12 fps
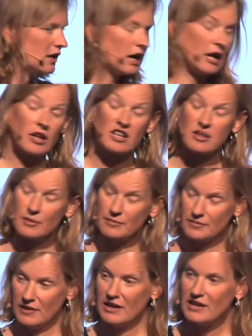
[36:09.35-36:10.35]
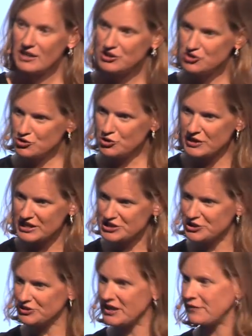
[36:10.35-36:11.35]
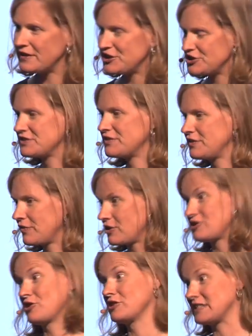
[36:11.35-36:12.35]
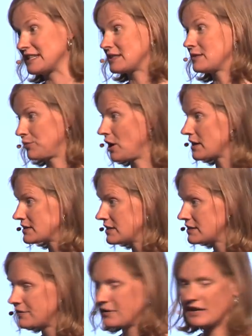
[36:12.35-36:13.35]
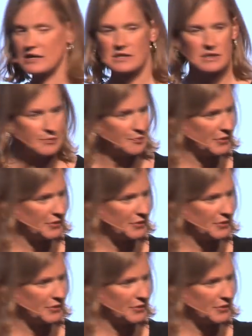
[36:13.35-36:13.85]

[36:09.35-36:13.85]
A lot of the traditional definitions of diverse are decent proxies for this,